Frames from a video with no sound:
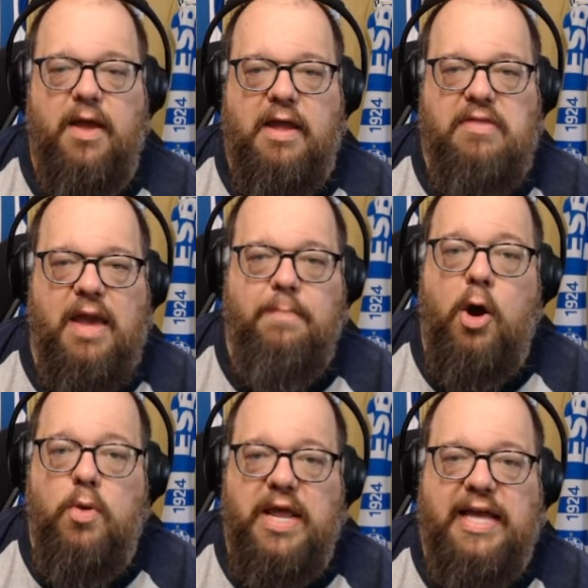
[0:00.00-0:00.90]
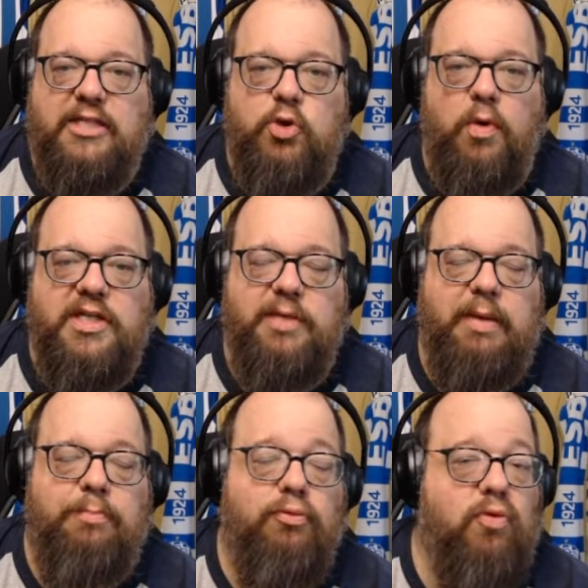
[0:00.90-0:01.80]
The opponent is going to
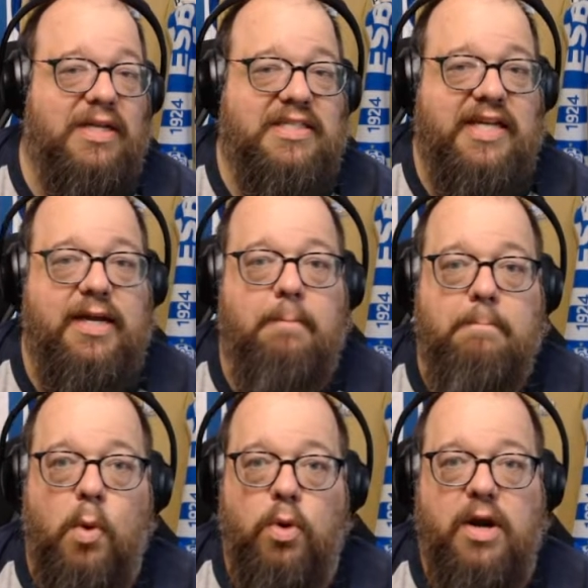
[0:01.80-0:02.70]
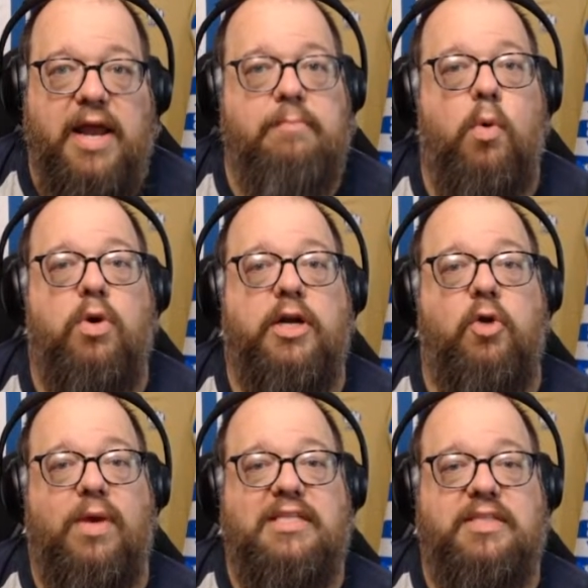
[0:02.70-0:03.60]
be pressing more and more
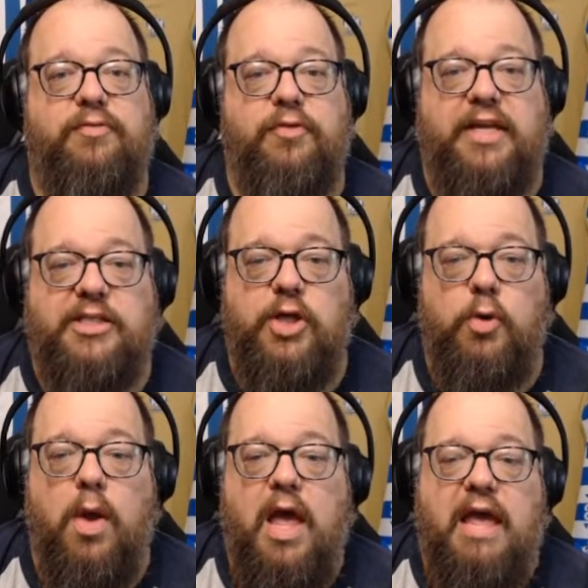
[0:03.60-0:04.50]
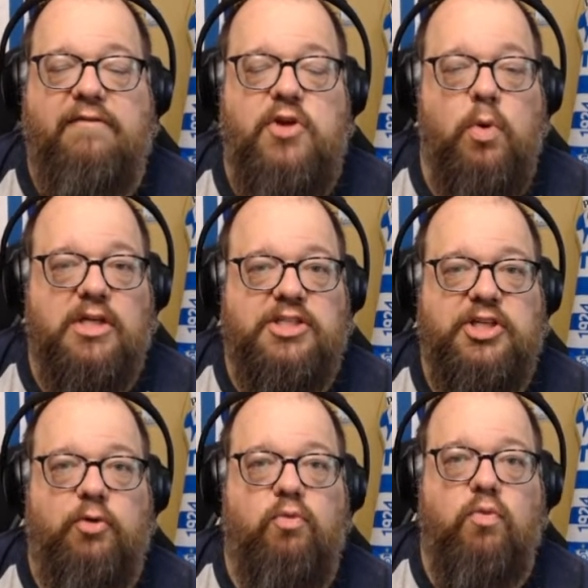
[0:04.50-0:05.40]
aggressively. So if you are
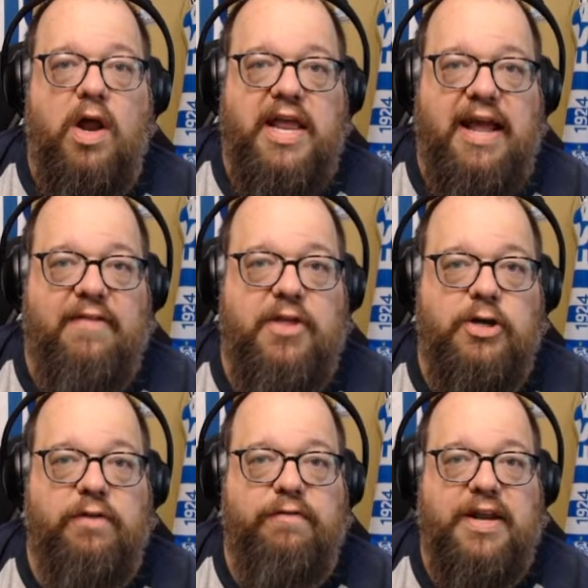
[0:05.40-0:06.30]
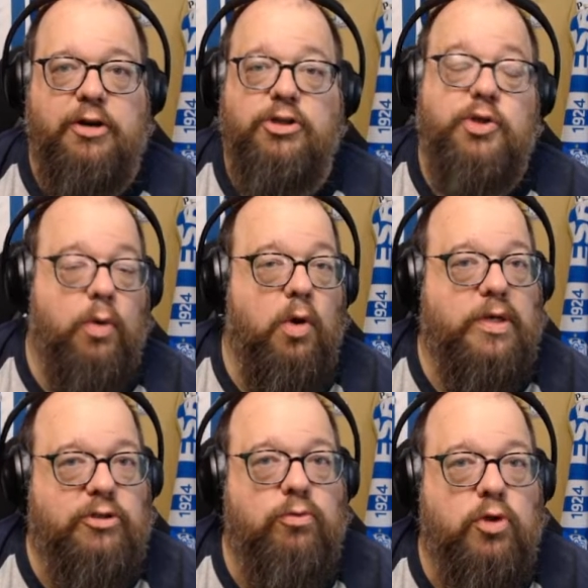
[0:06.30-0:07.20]
still running at their defenders, you are
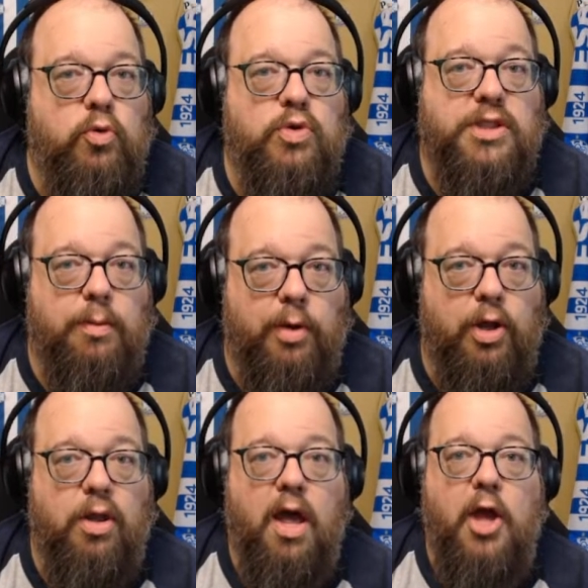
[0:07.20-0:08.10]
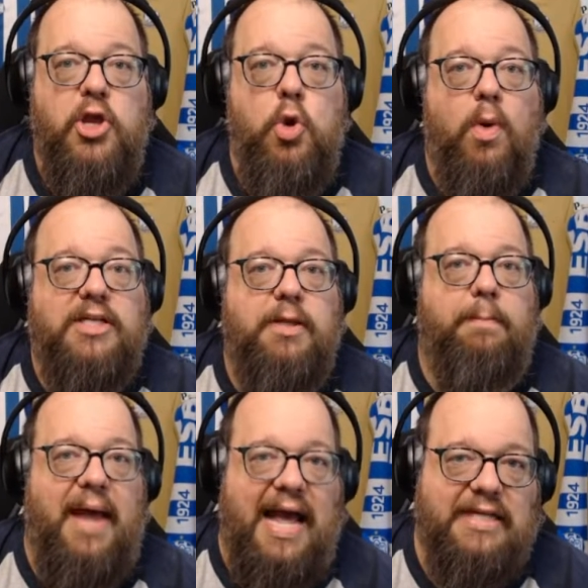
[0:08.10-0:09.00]
going to lose the ball. You want to
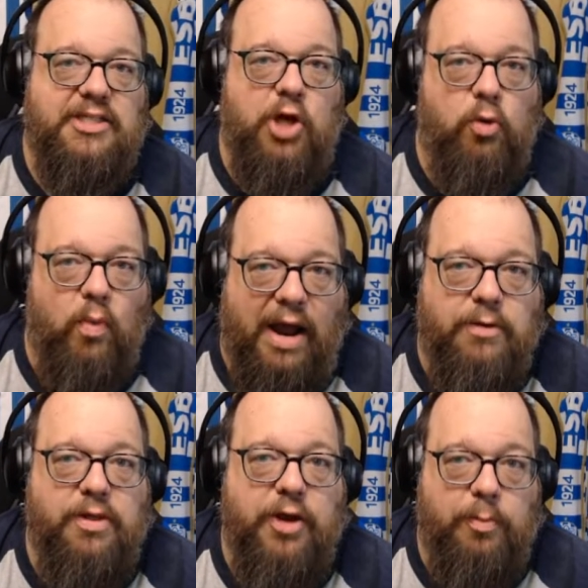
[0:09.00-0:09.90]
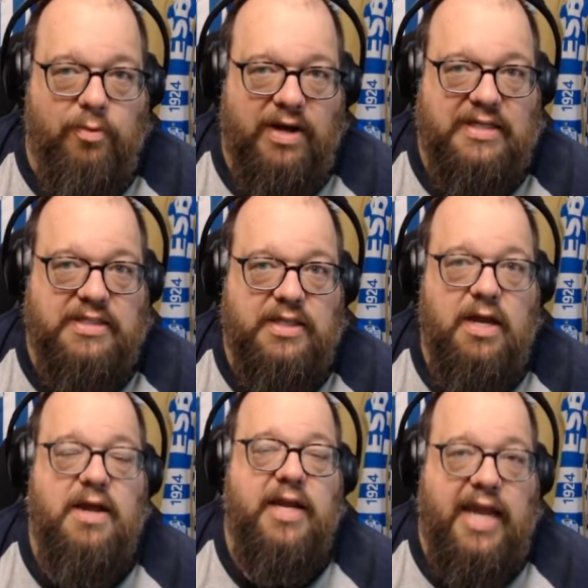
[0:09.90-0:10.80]
pass around their press,
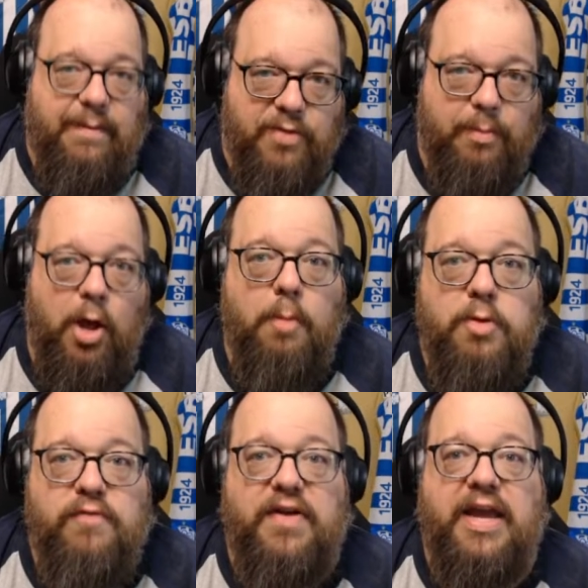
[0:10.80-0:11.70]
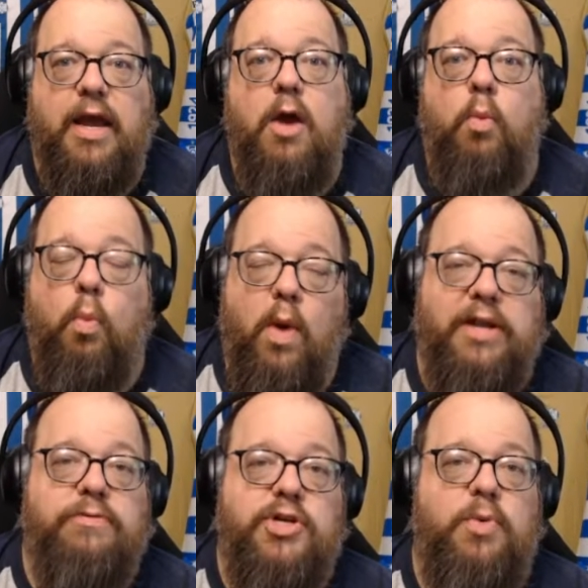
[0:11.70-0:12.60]
keep the ball moving when
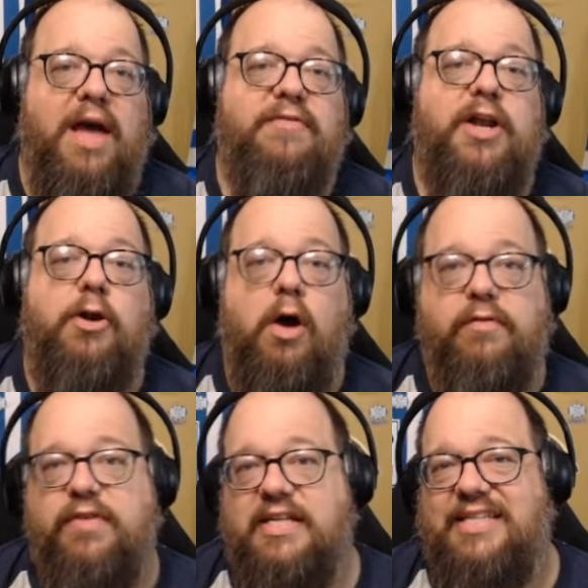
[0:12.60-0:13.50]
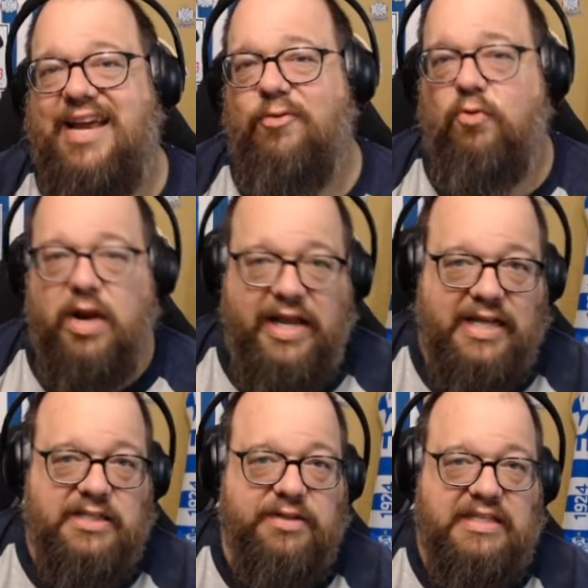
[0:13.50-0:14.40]
you do have it on offense, and running
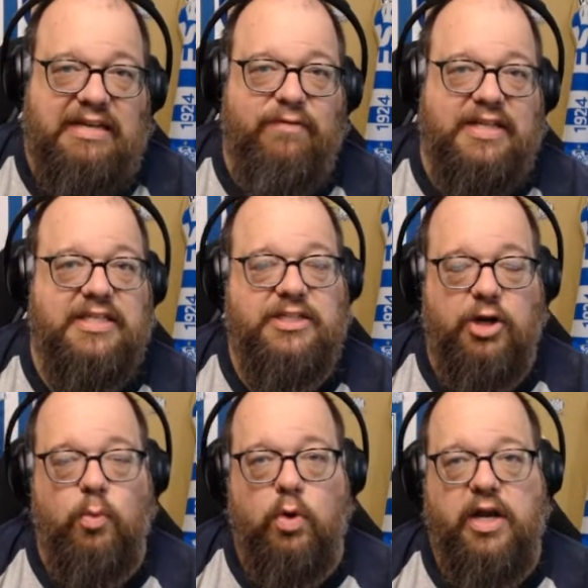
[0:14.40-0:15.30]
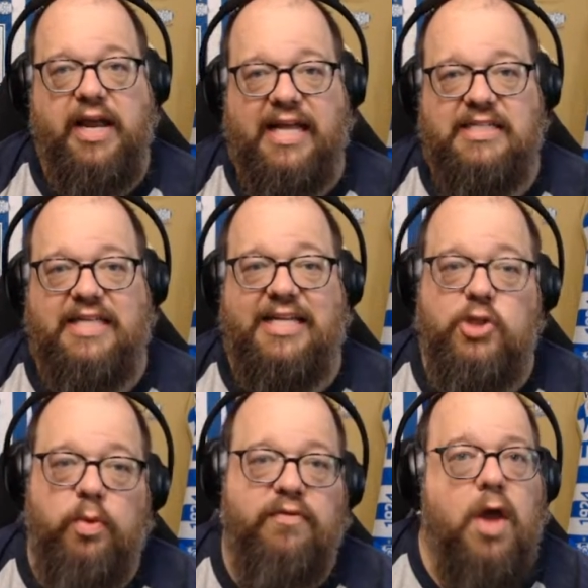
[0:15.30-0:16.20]
into the defense is going to work against that.
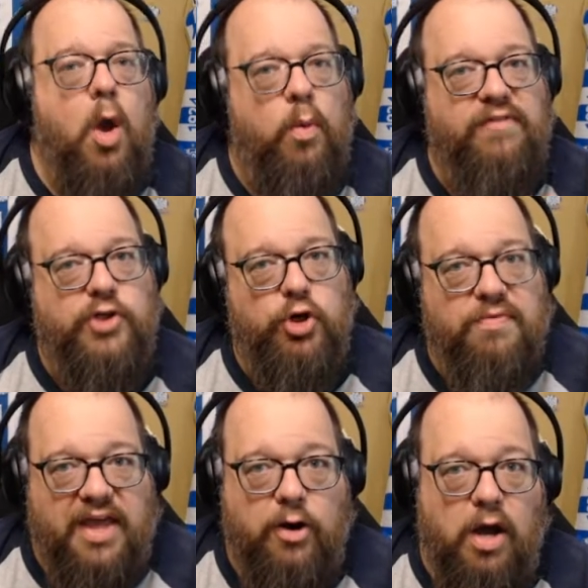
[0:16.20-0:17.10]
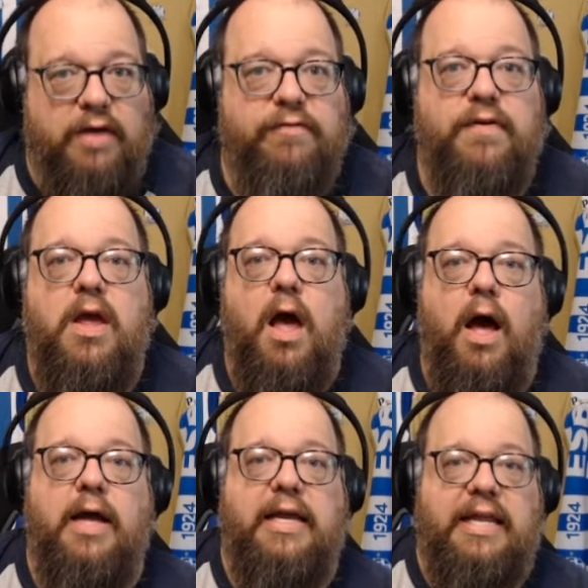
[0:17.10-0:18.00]
So we've turned that off
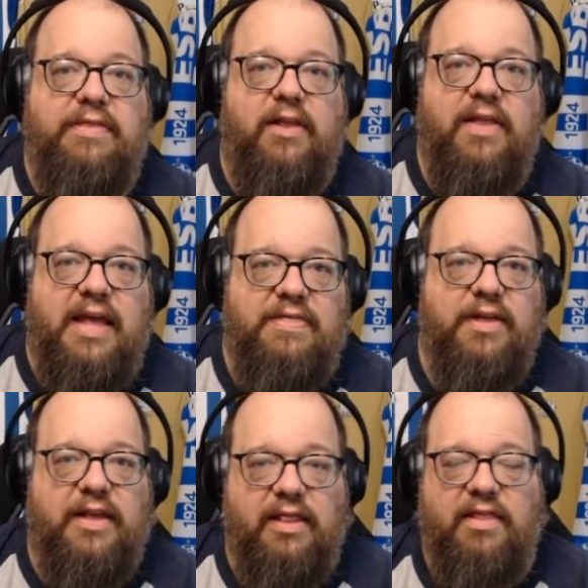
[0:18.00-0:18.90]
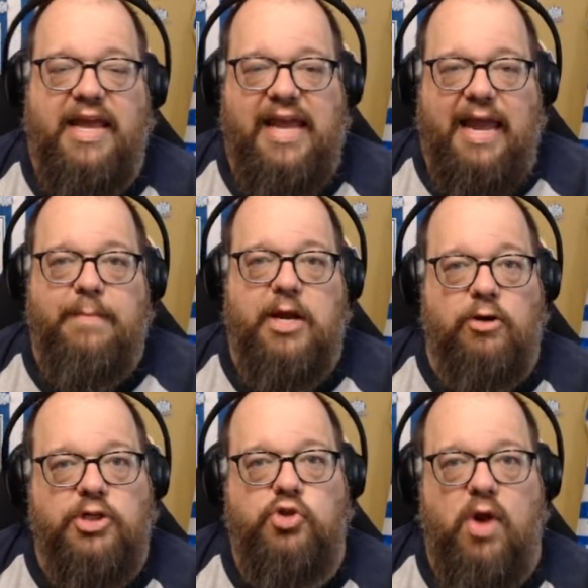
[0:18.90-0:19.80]
in the late game here
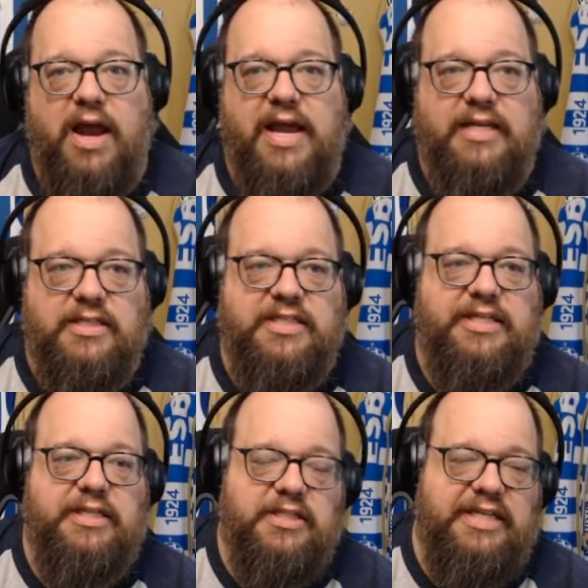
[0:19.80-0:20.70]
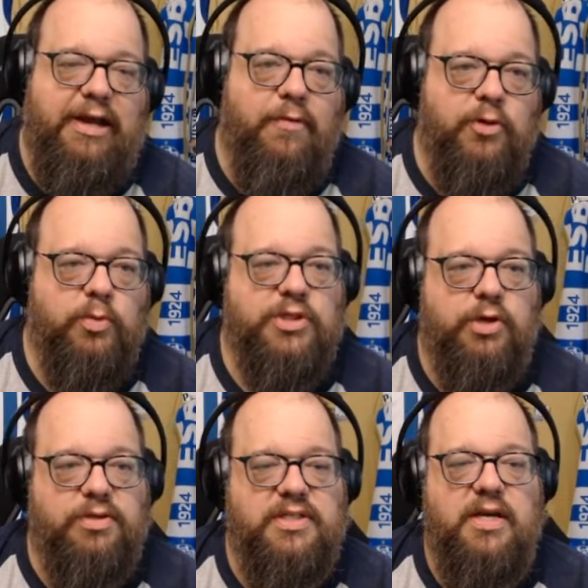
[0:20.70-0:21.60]
to try and see out the
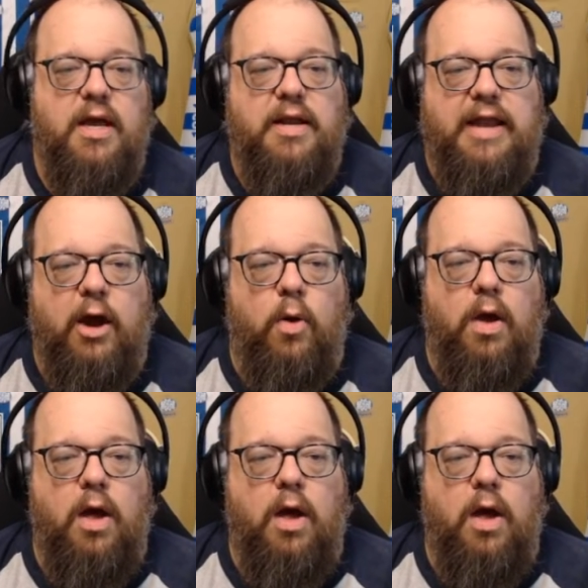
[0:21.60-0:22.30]
result. Now,